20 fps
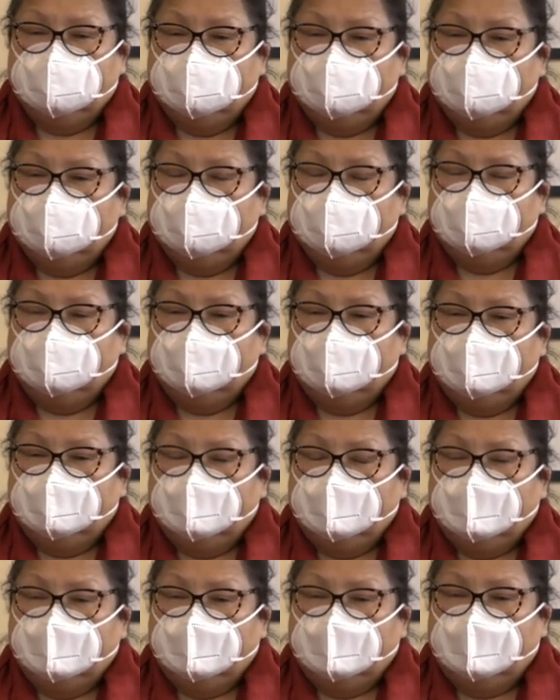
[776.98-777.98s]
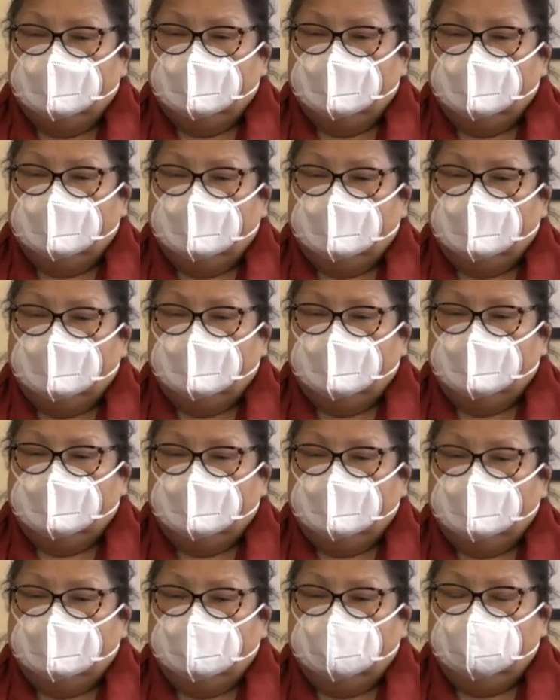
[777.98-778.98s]

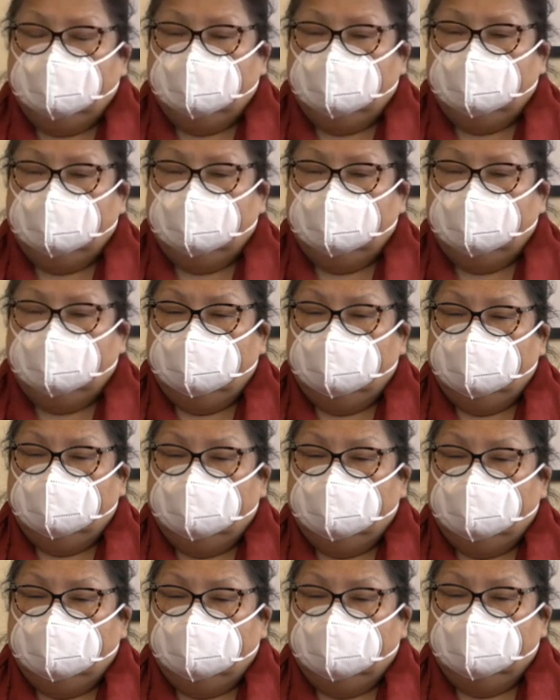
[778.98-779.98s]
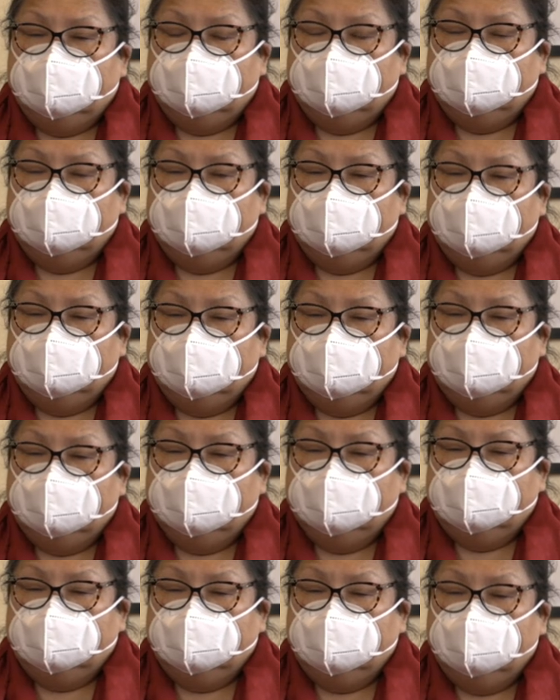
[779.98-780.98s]

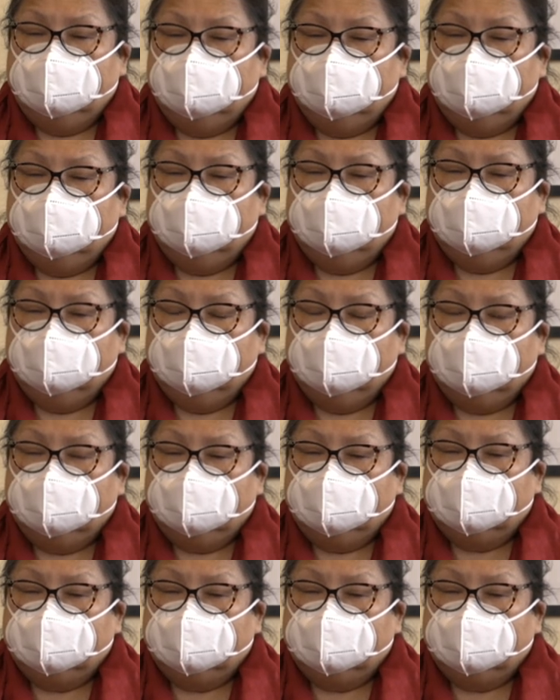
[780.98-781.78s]
[no speech]